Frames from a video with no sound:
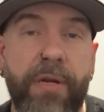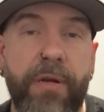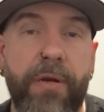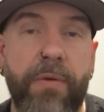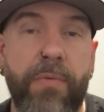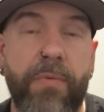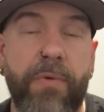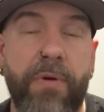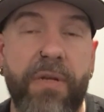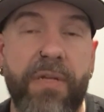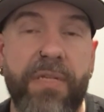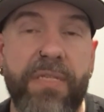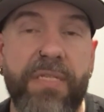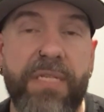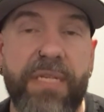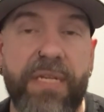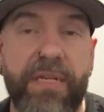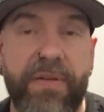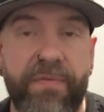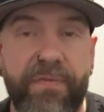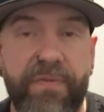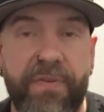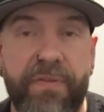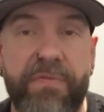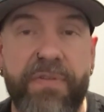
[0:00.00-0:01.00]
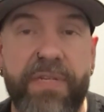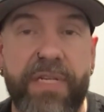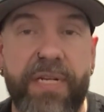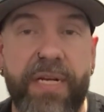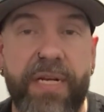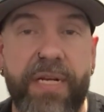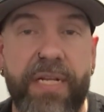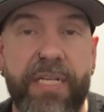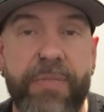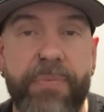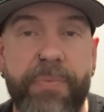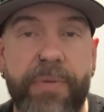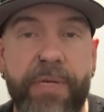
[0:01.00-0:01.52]
earned runs, and 15
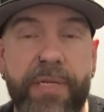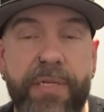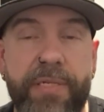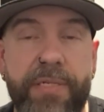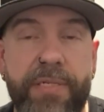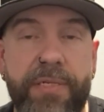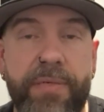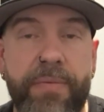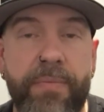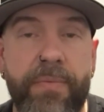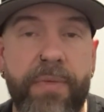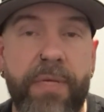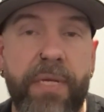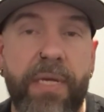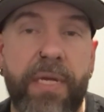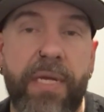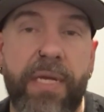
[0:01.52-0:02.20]
innings pitched.